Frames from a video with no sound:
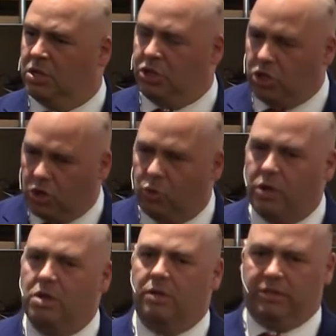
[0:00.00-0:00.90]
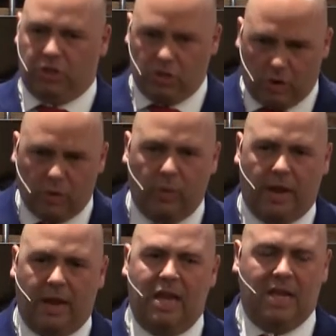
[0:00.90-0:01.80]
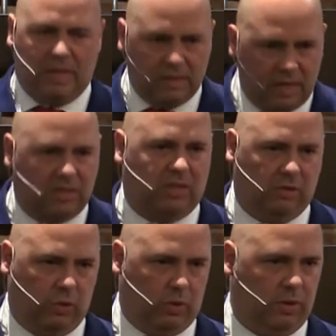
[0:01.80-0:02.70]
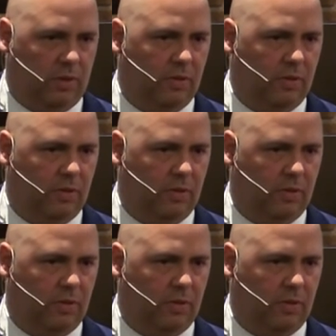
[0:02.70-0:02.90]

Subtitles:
to your will and to your way, yes, Lord.